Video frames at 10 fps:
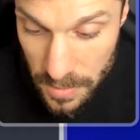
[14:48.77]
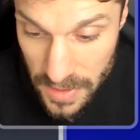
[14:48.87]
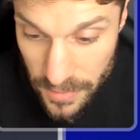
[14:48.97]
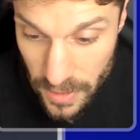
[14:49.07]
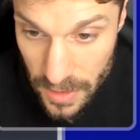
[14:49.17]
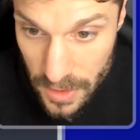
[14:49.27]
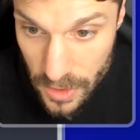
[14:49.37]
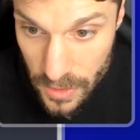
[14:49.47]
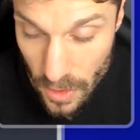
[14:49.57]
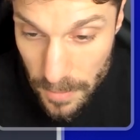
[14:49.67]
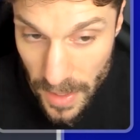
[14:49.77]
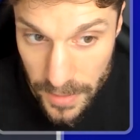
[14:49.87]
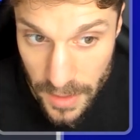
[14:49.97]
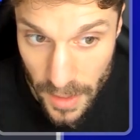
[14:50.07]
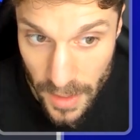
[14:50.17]
specific conditions are
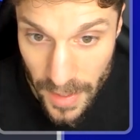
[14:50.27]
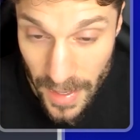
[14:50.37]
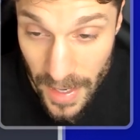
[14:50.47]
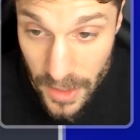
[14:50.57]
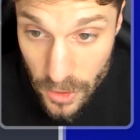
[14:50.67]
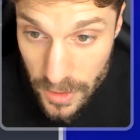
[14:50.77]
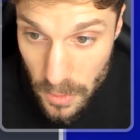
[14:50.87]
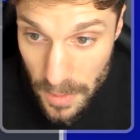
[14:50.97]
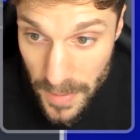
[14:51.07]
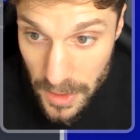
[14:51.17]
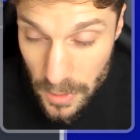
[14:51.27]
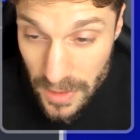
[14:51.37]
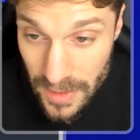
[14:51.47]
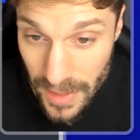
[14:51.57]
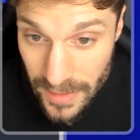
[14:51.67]
met. And you could do it
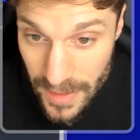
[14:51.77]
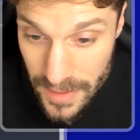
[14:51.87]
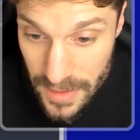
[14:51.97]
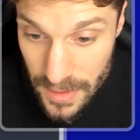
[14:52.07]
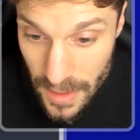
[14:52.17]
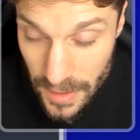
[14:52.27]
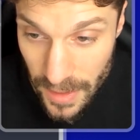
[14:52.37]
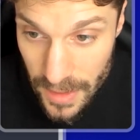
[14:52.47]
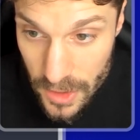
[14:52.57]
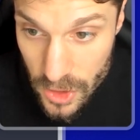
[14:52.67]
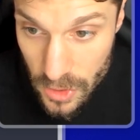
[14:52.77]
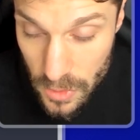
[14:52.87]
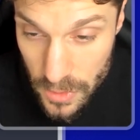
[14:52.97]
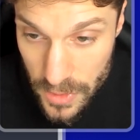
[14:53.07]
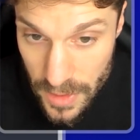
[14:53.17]
manually like this, and again,
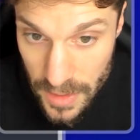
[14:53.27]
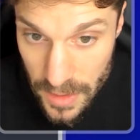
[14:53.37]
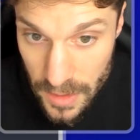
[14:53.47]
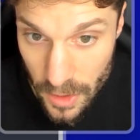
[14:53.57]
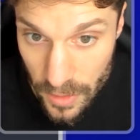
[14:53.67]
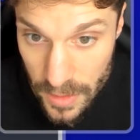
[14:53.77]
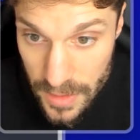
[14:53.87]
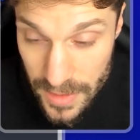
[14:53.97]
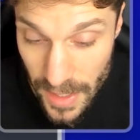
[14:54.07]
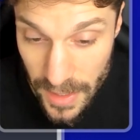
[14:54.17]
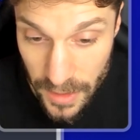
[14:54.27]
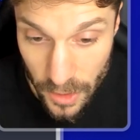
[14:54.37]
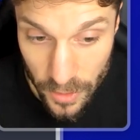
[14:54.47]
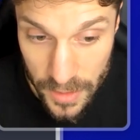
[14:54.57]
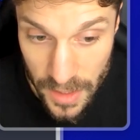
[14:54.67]
choose the current day
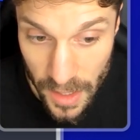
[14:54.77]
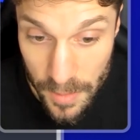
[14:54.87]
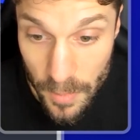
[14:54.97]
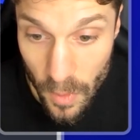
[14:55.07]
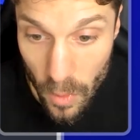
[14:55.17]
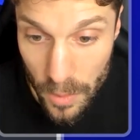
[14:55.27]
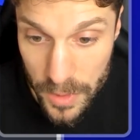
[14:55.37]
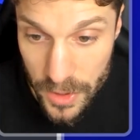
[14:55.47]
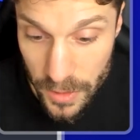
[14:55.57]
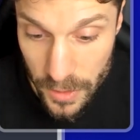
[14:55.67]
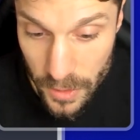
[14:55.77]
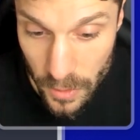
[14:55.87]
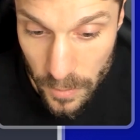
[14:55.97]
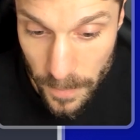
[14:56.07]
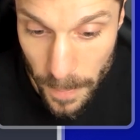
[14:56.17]
and current time, or what you can
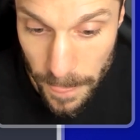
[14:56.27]
do,